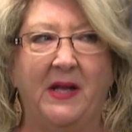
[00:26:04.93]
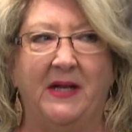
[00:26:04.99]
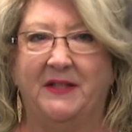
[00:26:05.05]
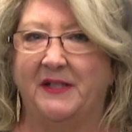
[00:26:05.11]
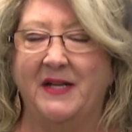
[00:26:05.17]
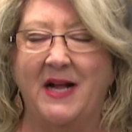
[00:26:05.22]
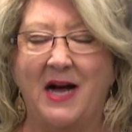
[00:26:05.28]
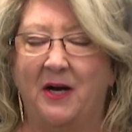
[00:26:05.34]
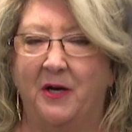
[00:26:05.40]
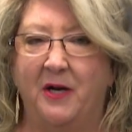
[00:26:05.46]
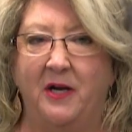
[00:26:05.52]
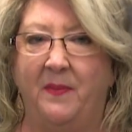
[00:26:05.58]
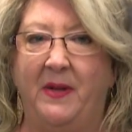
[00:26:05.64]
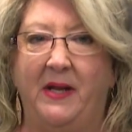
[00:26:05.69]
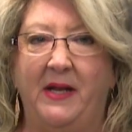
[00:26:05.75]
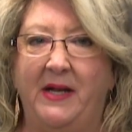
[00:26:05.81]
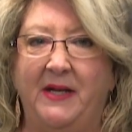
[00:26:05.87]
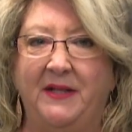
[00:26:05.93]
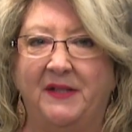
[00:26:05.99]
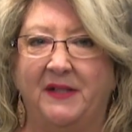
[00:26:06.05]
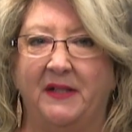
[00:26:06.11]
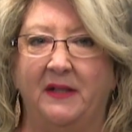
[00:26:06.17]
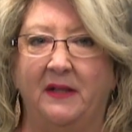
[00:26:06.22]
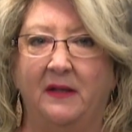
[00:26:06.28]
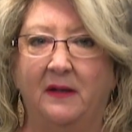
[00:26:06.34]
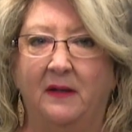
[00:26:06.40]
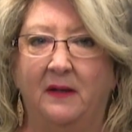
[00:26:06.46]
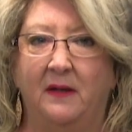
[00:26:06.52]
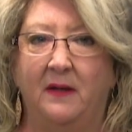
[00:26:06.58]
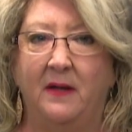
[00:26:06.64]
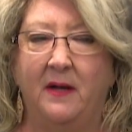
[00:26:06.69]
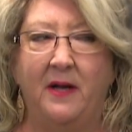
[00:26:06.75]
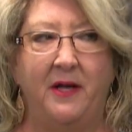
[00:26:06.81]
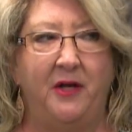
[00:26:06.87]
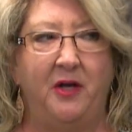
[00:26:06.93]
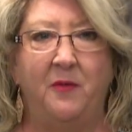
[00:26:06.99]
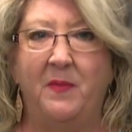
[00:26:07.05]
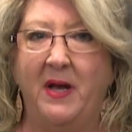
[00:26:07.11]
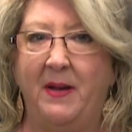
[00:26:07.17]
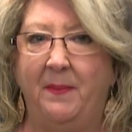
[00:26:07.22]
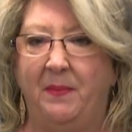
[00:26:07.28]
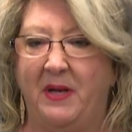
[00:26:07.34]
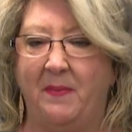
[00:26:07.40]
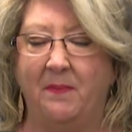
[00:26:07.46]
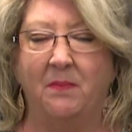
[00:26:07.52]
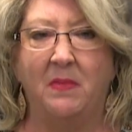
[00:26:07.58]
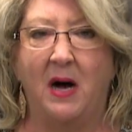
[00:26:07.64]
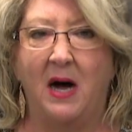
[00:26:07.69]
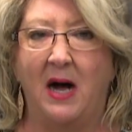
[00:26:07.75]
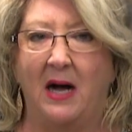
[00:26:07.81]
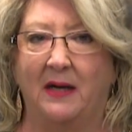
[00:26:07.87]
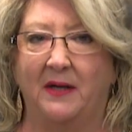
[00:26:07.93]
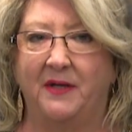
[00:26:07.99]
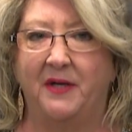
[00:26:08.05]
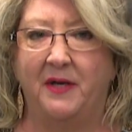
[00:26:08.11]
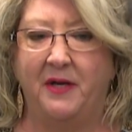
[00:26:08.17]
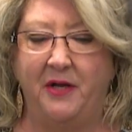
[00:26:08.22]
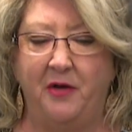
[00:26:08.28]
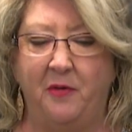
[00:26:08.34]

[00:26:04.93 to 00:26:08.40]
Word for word: It's not going to be easy. You may be mocked.